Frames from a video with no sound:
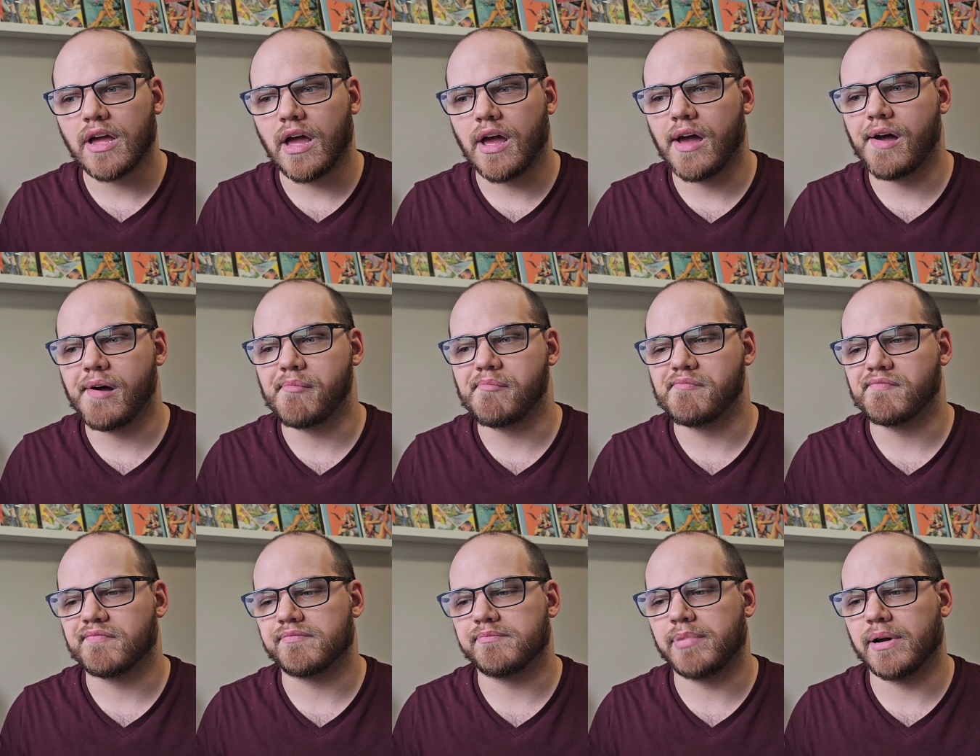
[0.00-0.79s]

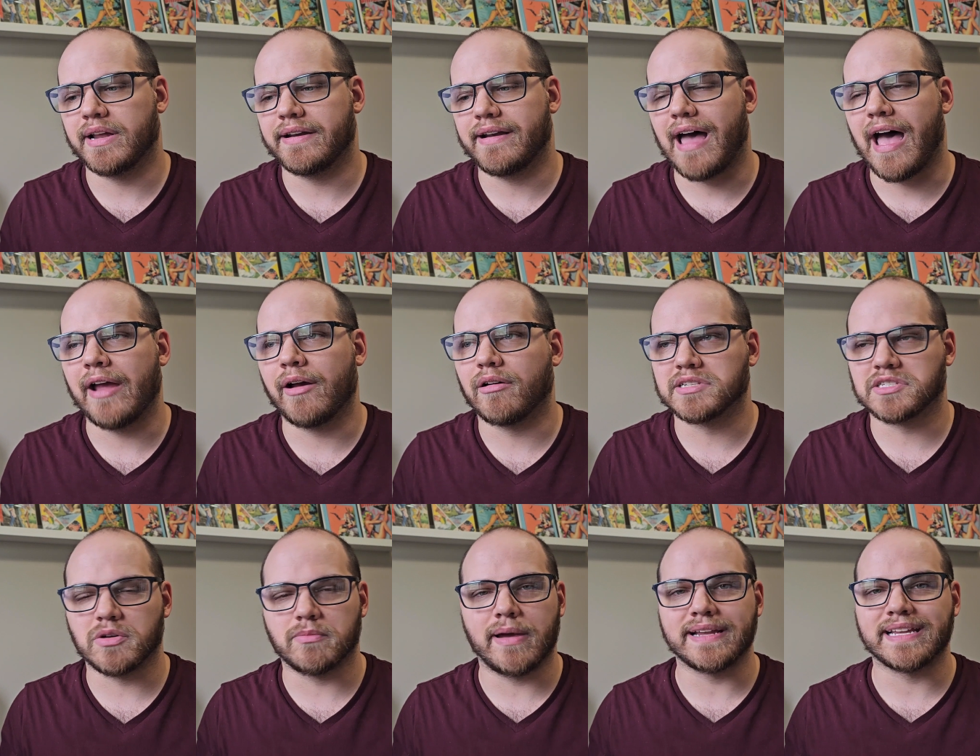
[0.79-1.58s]
But I
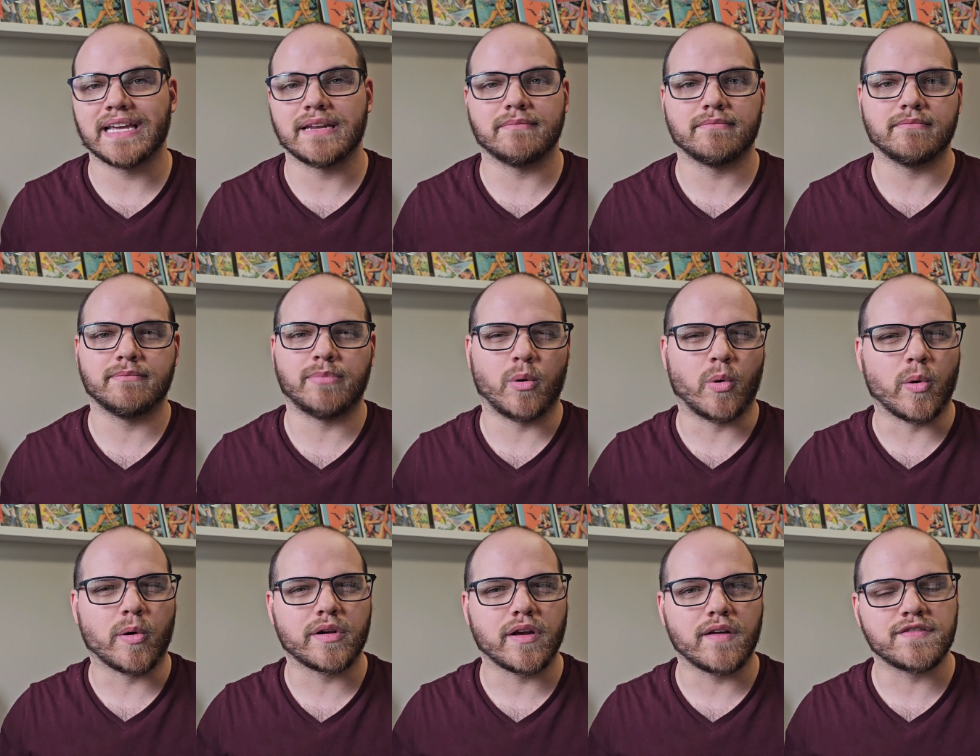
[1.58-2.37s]
also might get
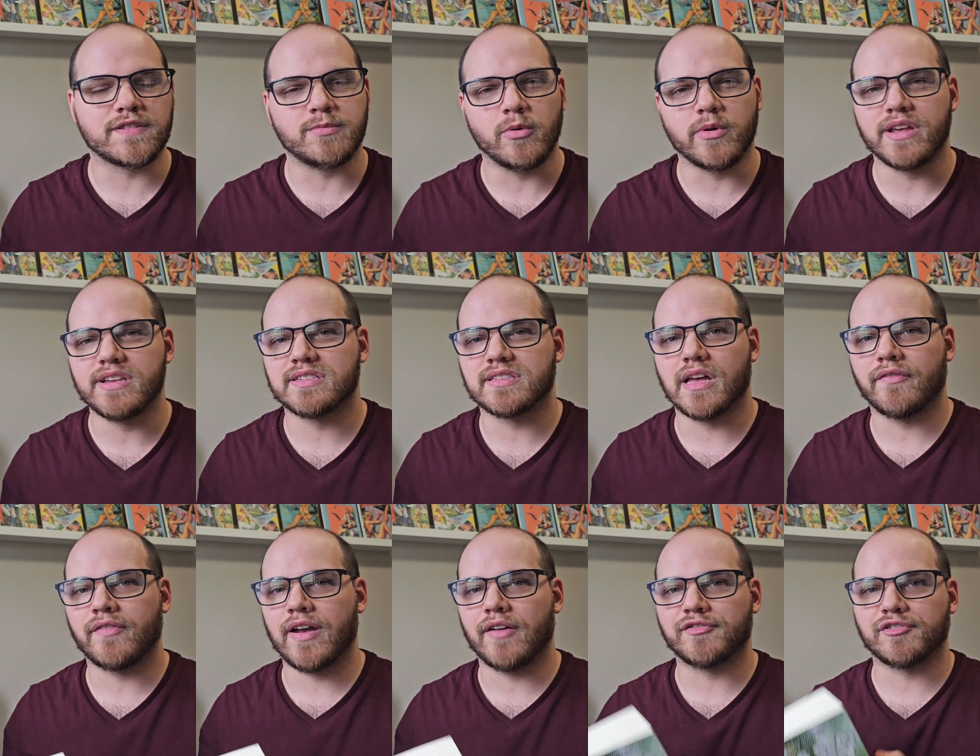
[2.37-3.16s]
bored of spooky
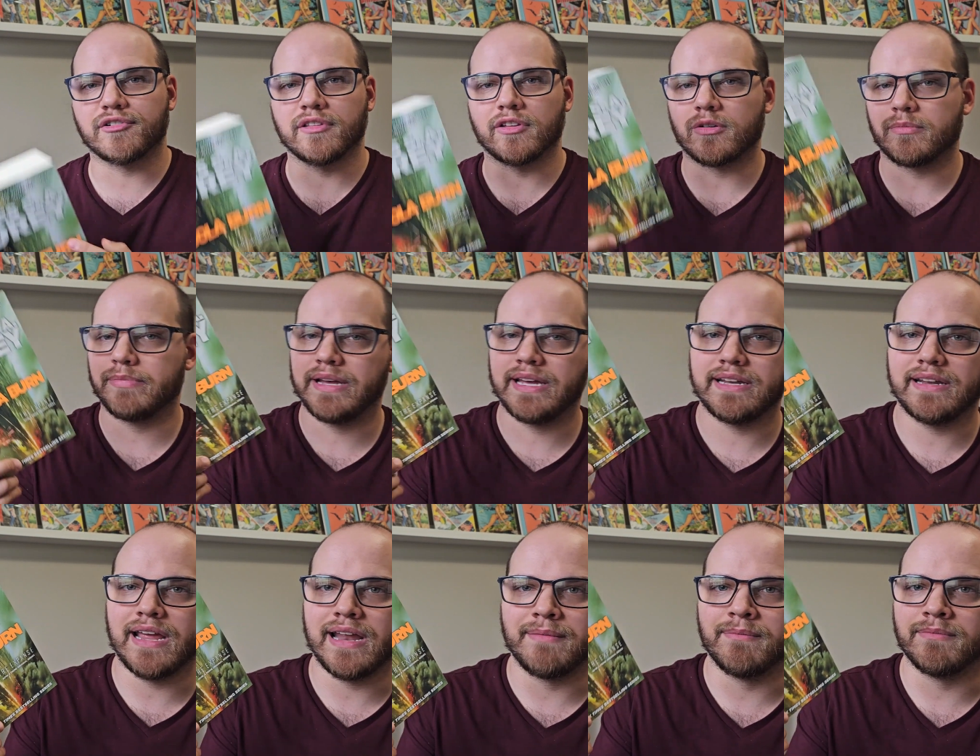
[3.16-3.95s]
stuff after a little
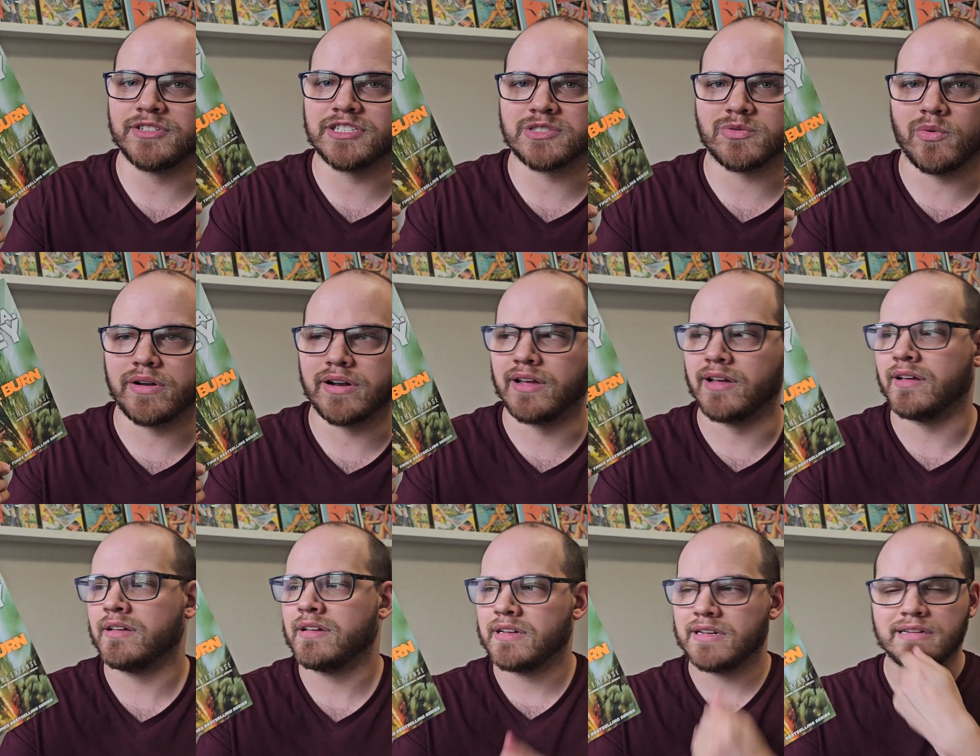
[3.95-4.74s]
bit and just want
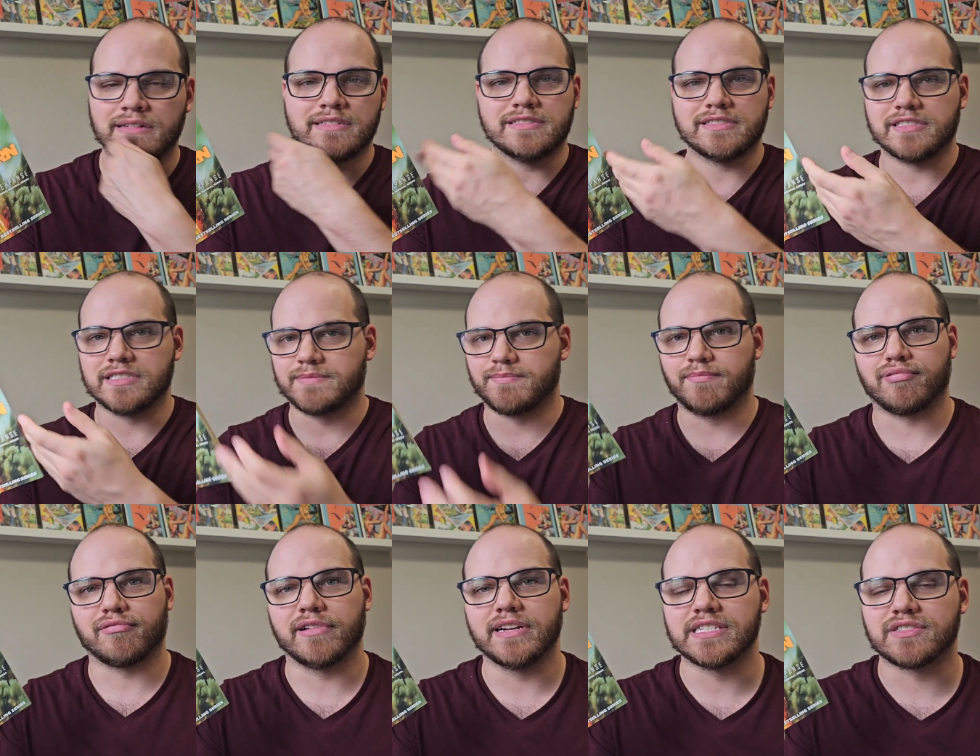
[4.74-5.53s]
to just
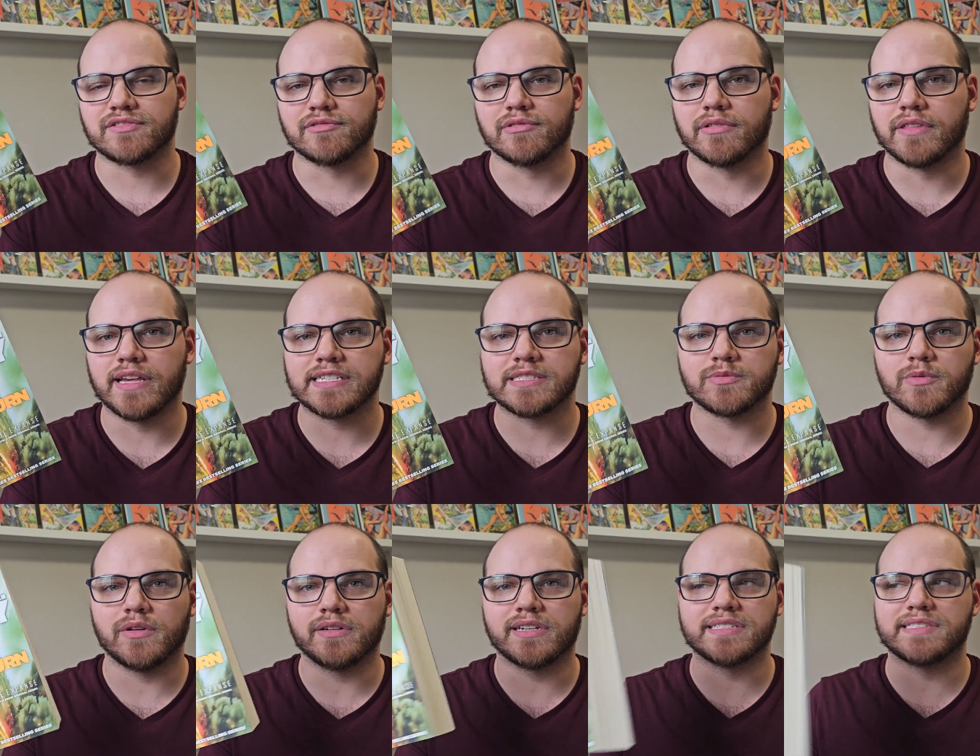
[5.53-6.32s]
breeze through this
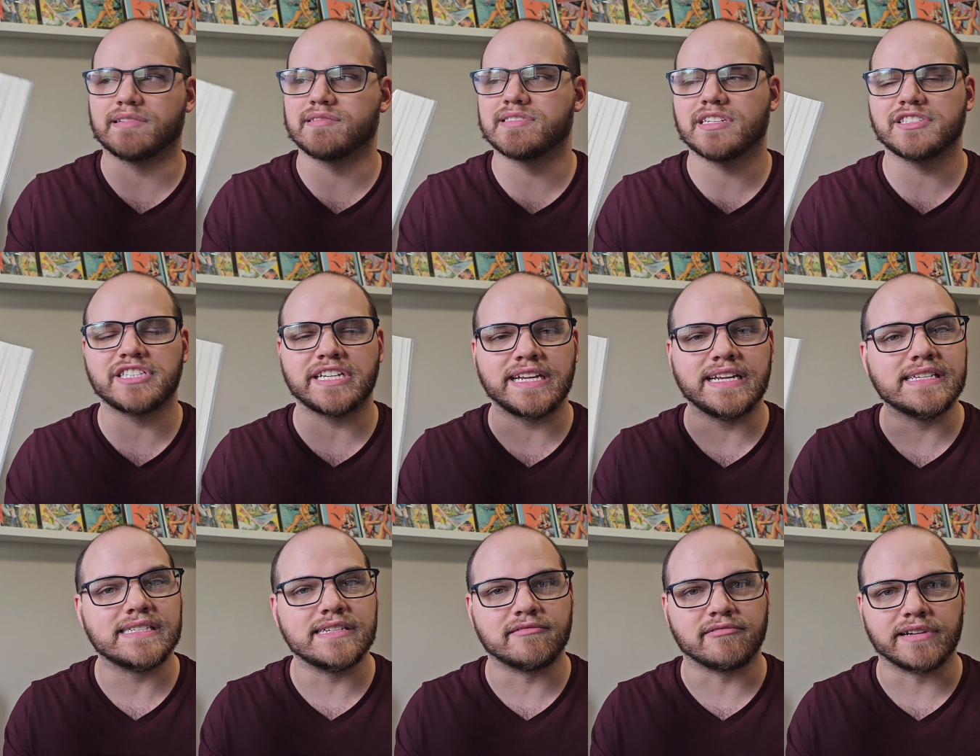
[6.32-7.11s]
one because they're such
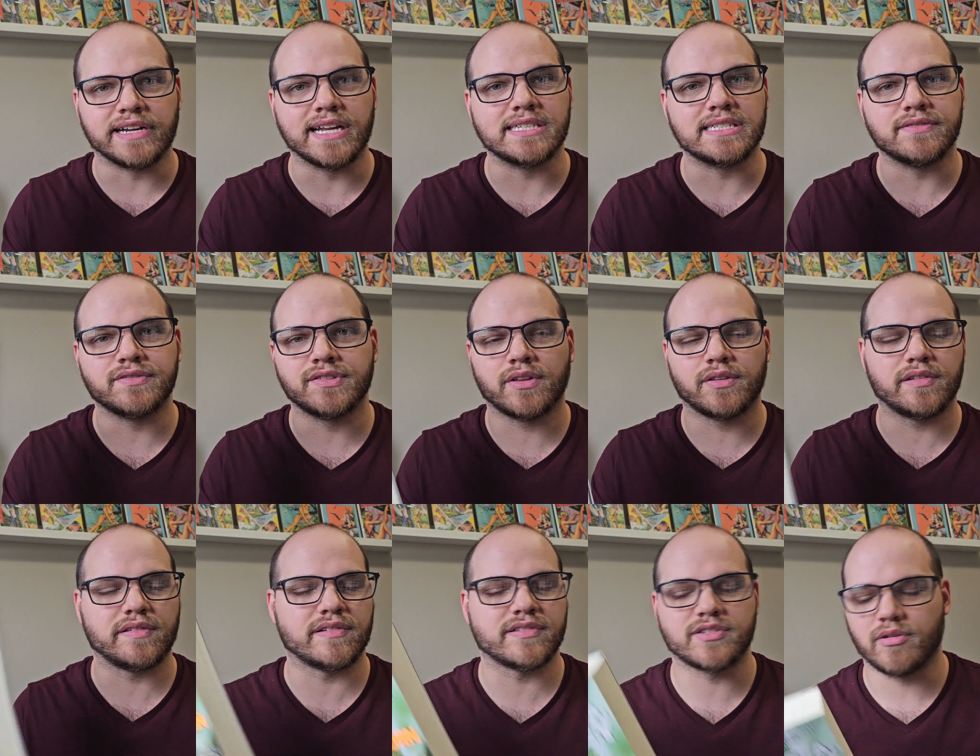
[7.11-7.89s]
easy reads, even
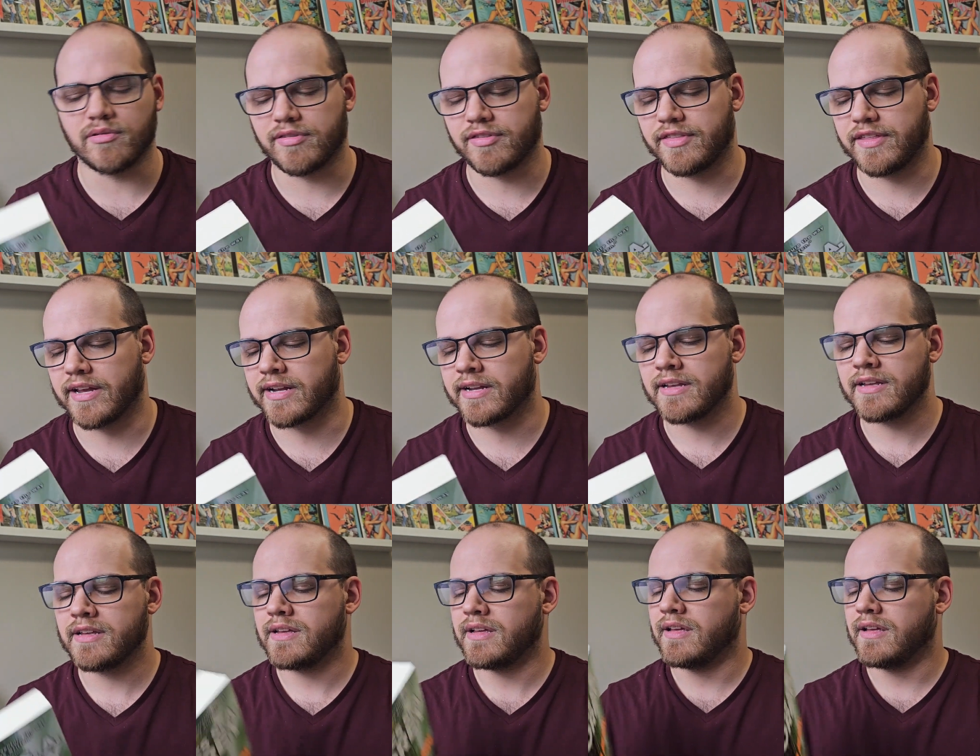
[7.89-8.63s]
though they're so thick.